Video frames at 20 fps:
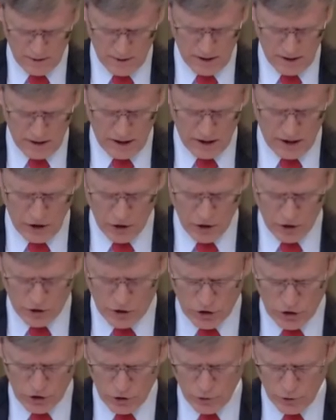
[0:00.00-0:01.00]
Here,
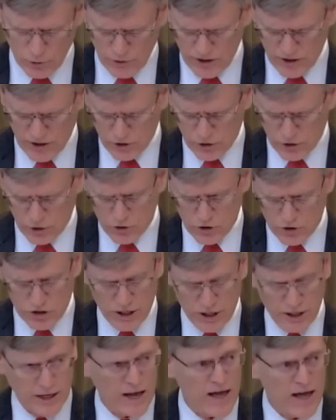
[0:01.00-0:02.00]
too, the
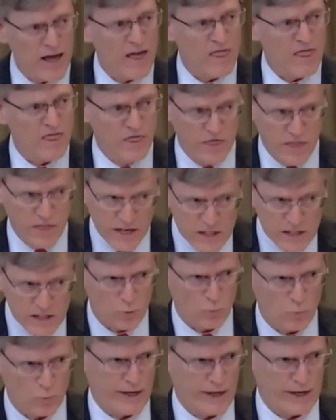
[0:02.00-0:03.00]
assertion this
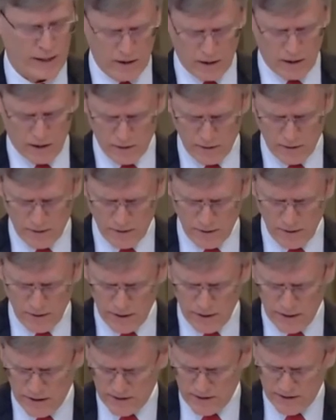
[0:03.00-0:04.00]
week
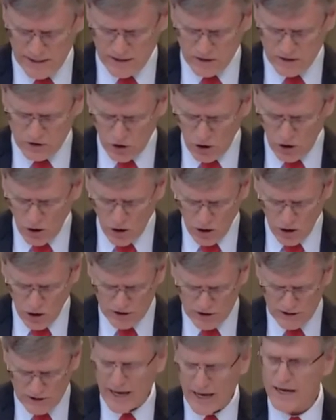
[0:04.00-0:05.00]
is that dogs
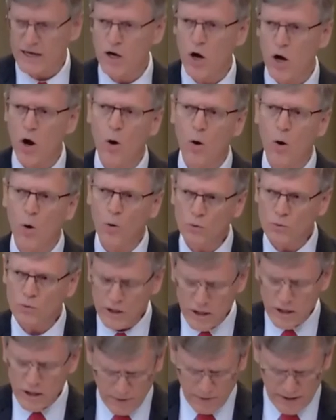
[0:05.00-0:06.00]
can
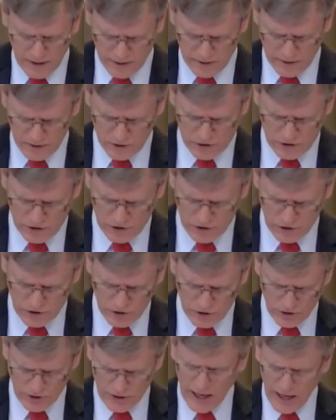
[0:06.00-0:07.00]
only be
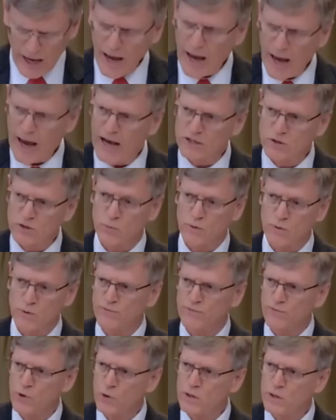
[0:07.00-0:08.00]
understood as
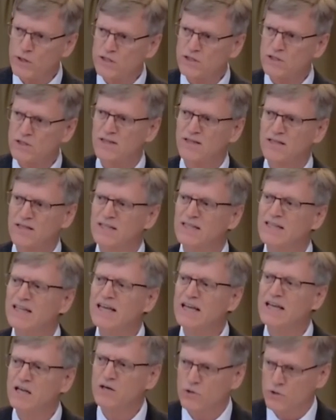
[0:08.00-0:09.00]
referring to the
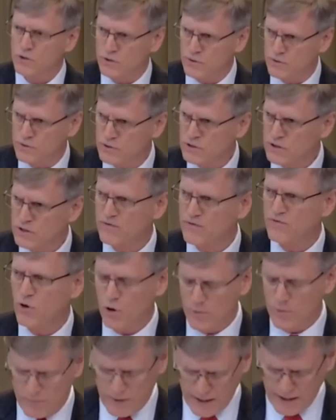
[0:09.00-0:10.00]
leaders of
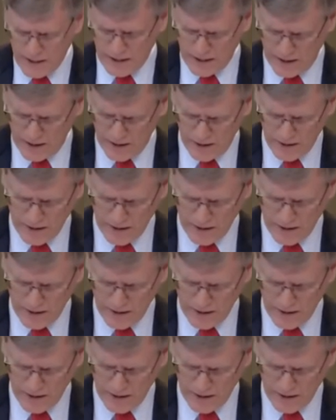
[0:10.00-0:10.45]
Armenia